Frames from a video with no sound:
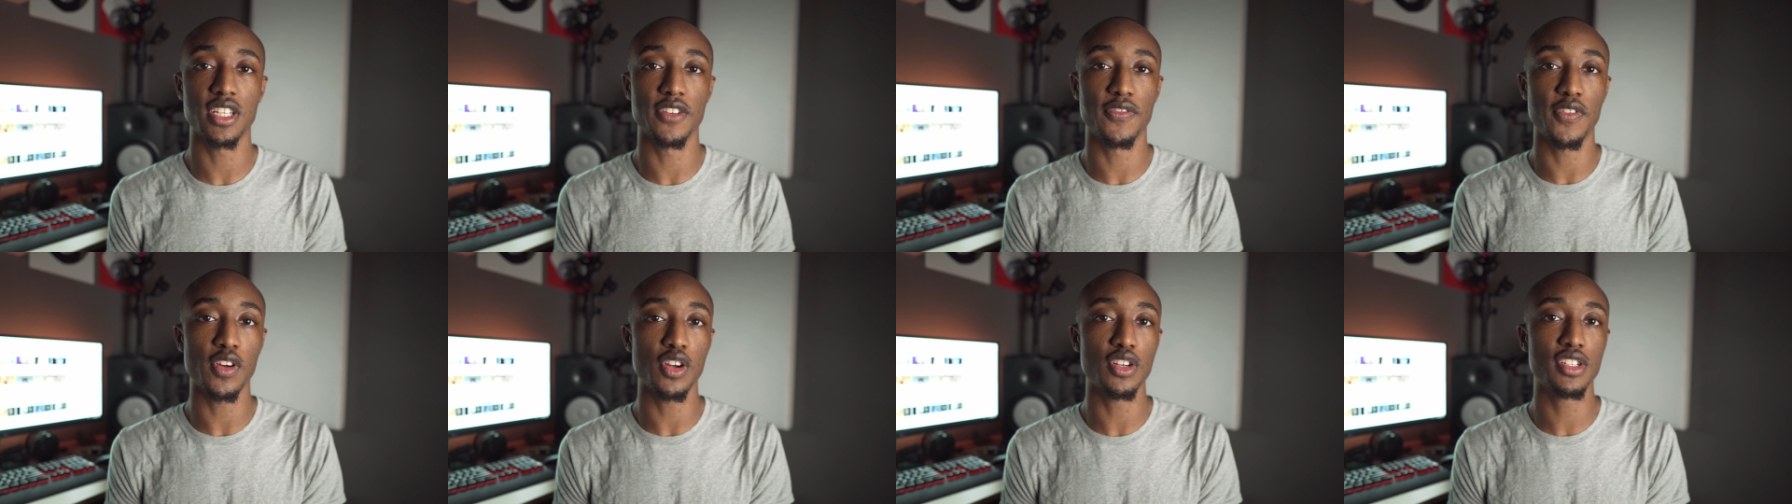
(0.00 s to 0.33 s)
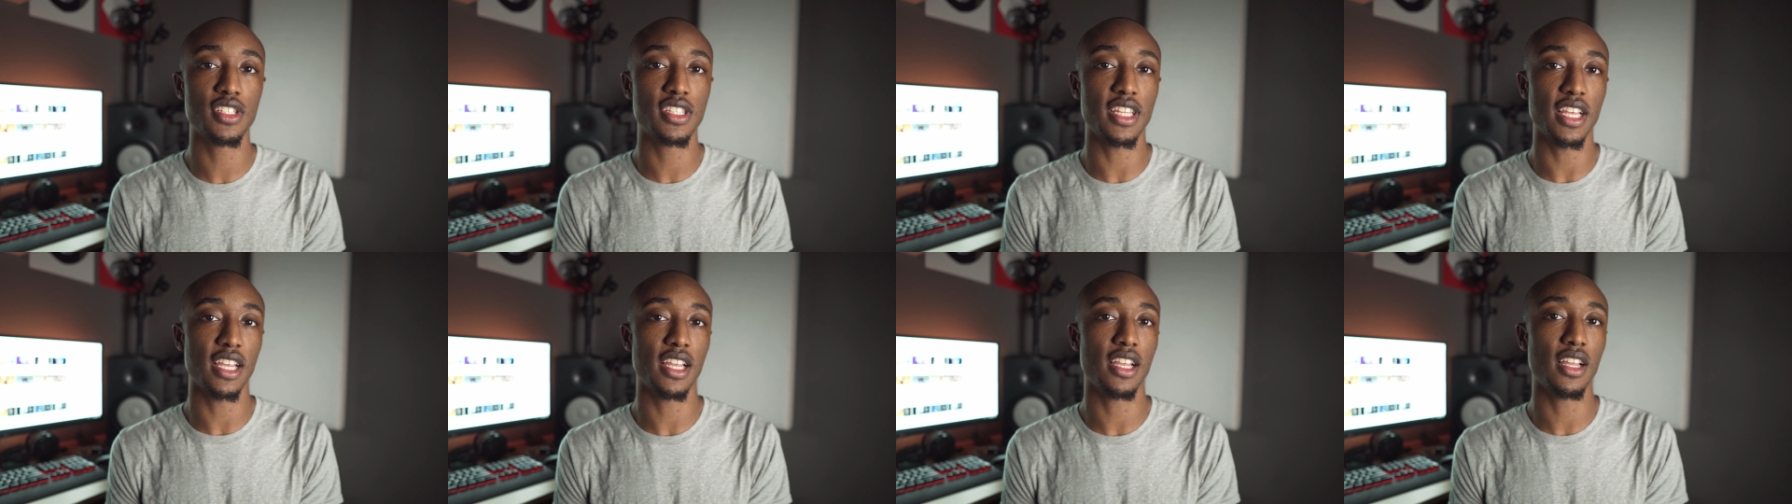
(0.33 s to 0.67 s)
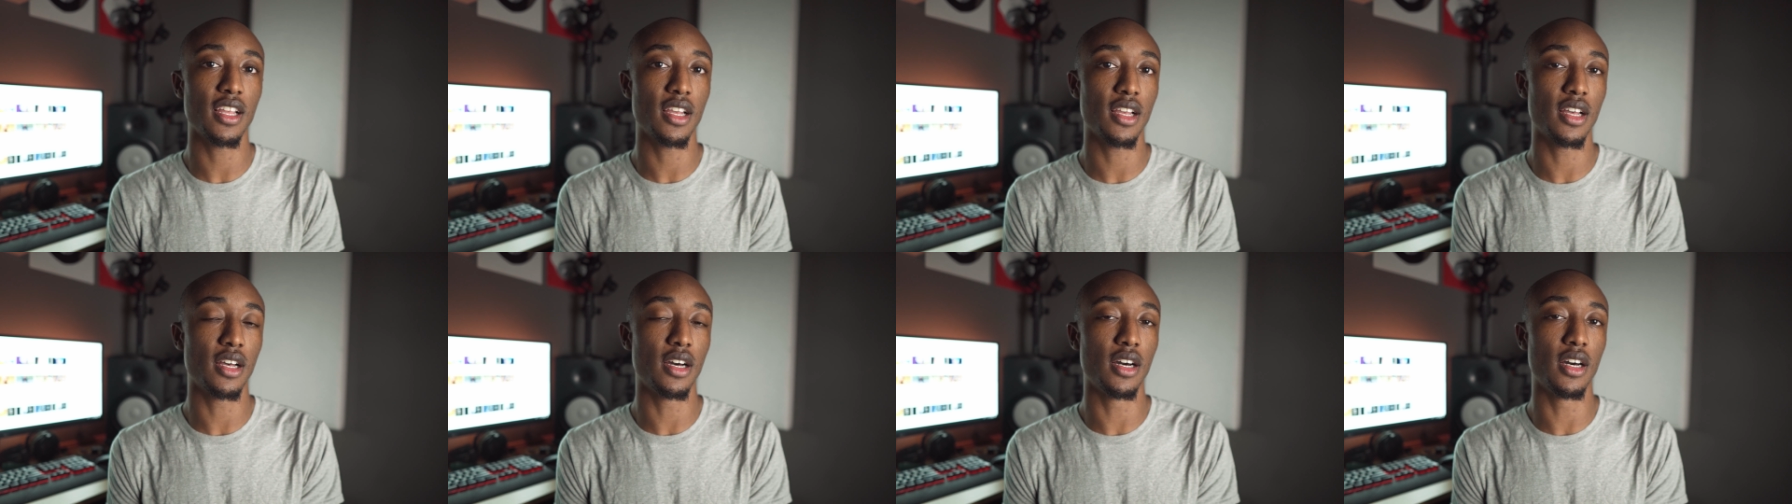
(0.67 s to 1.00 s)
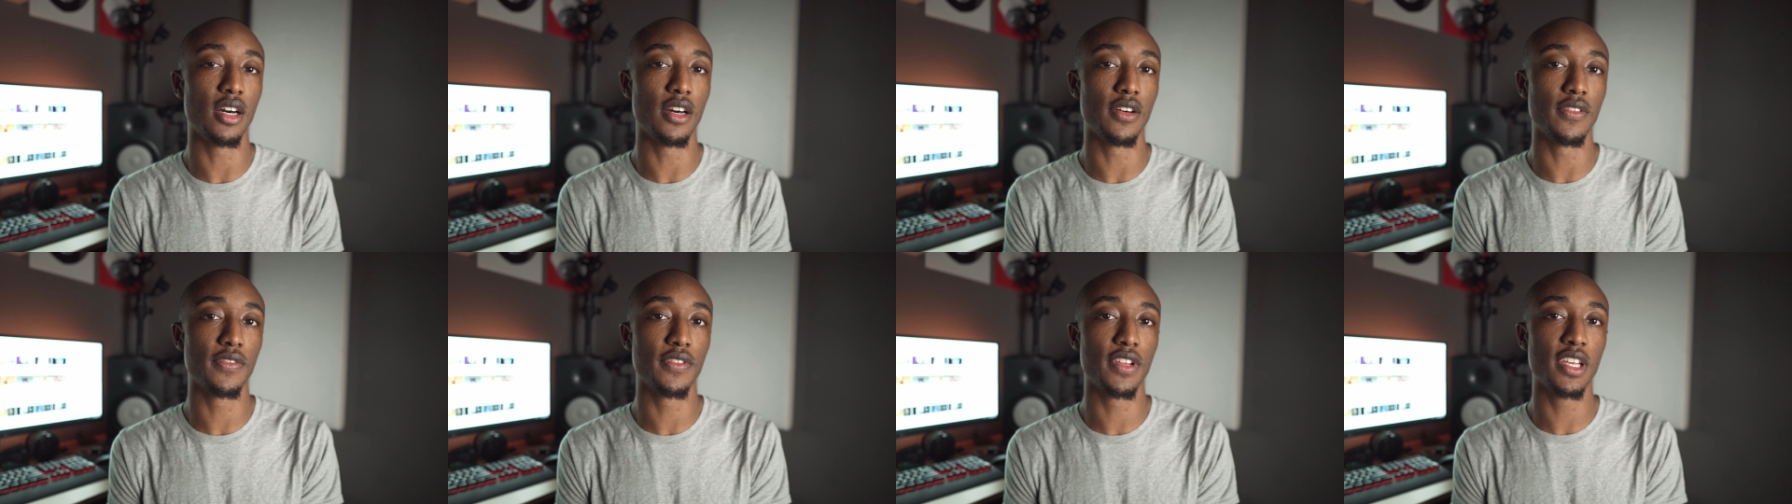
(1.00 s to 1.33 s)
the first thing
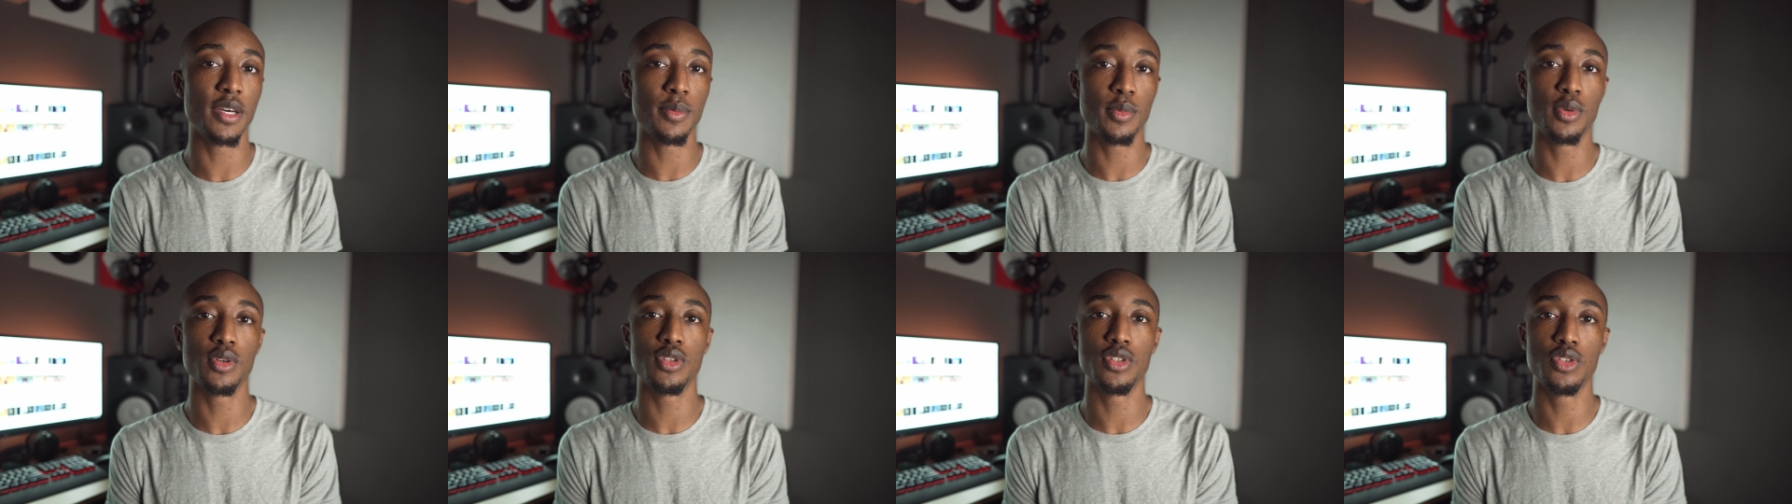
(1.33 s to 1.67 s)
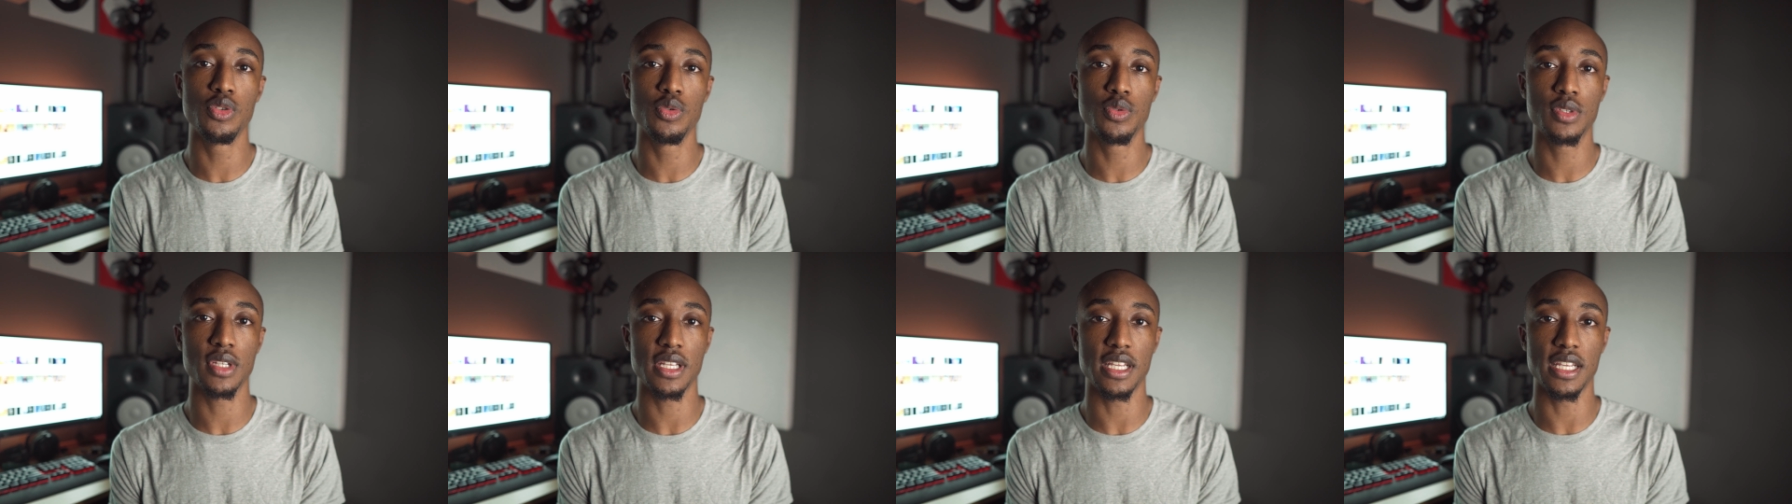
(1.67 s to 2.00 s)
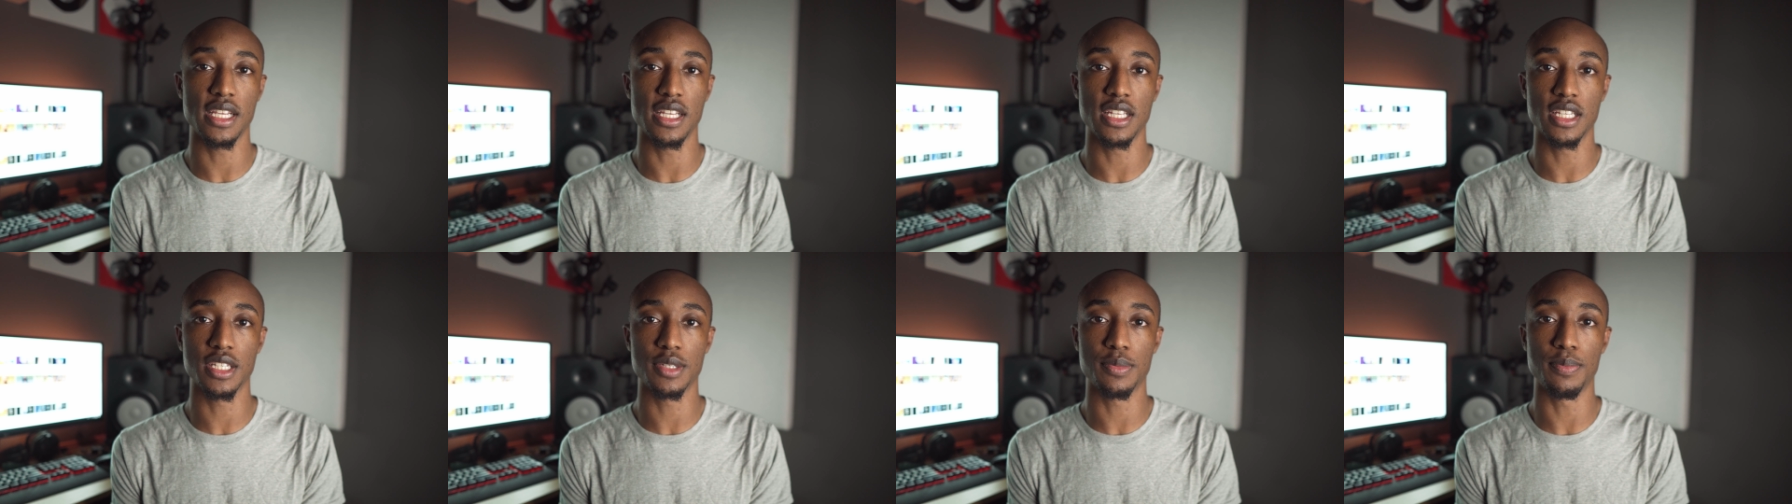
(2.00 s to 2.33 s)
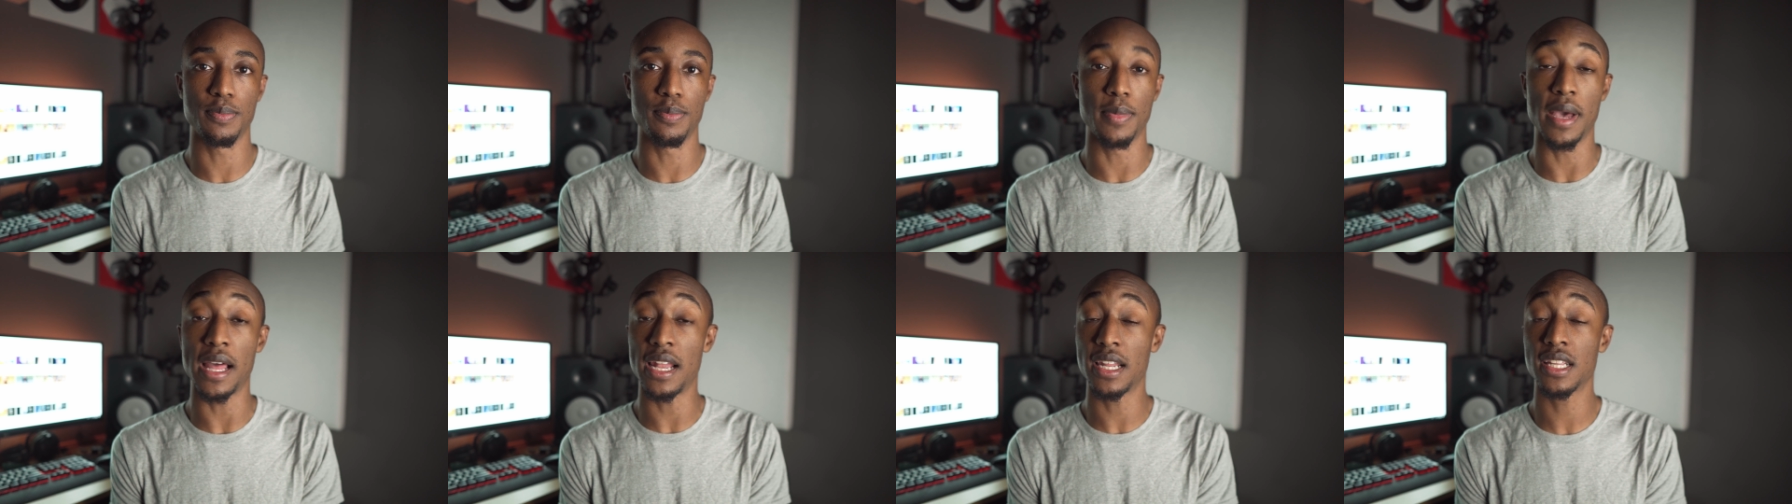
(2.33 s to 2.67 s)
of gimbal use is
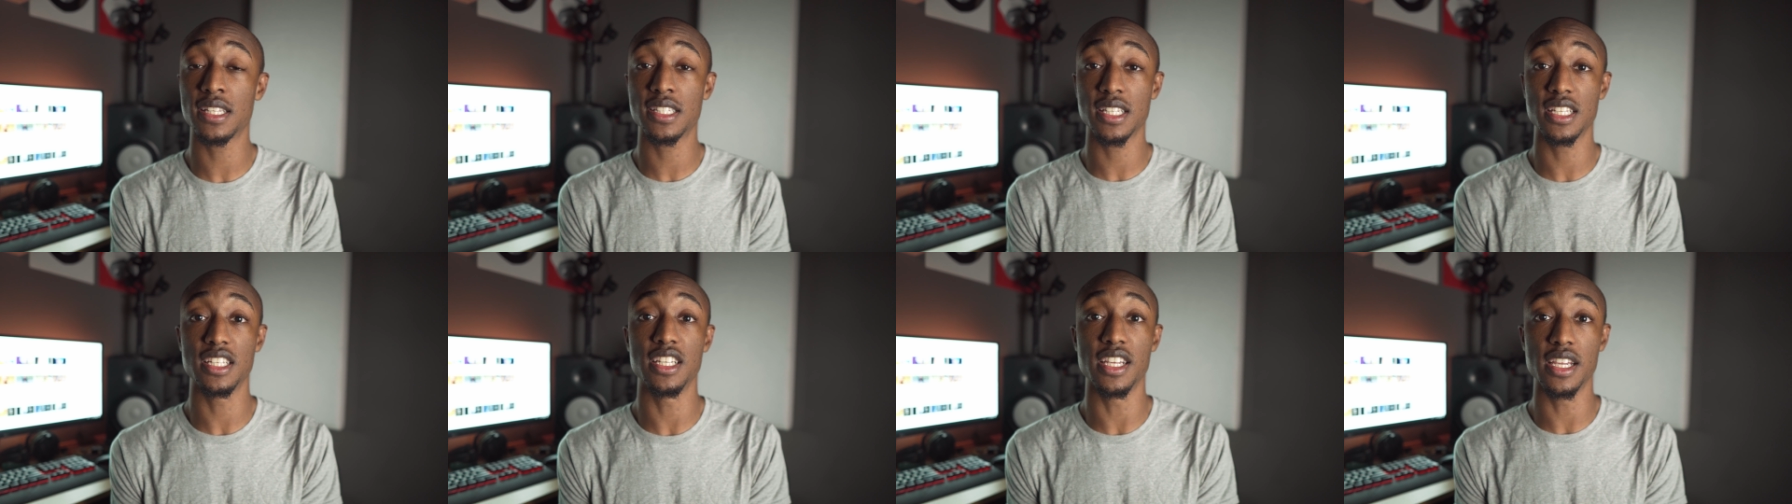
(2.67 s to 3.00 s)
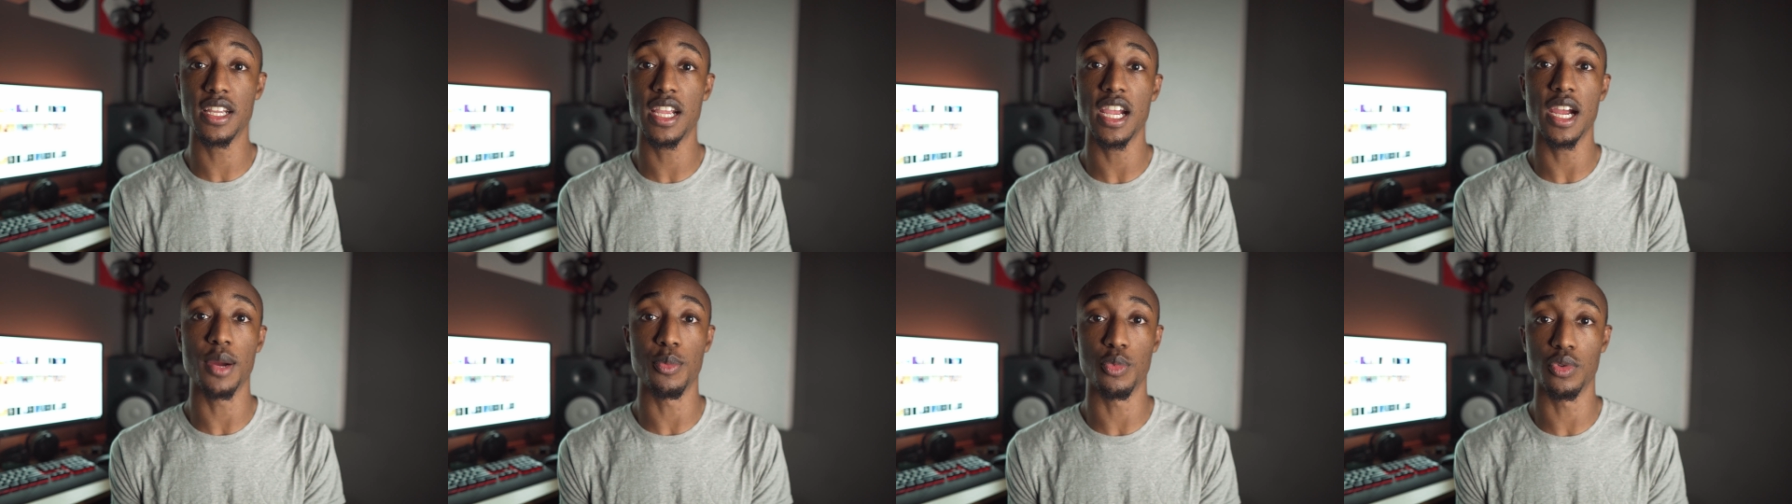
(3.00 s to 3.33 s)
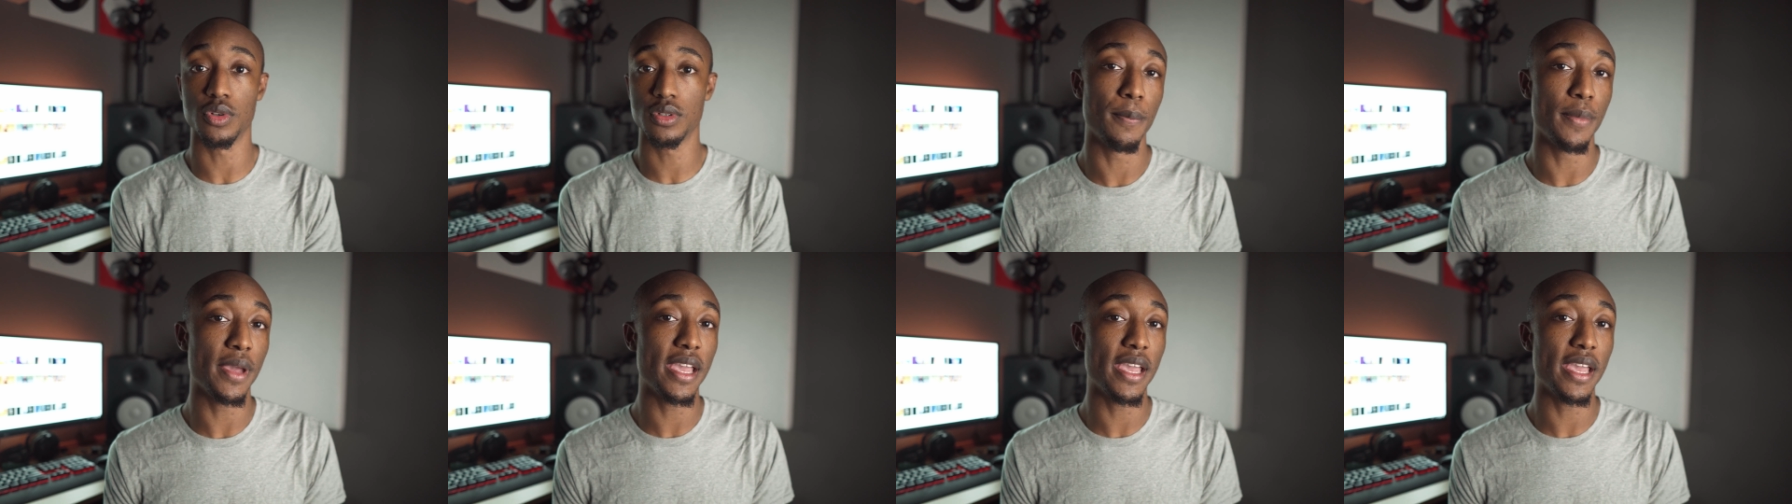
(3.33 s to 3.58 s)
balancing your camera.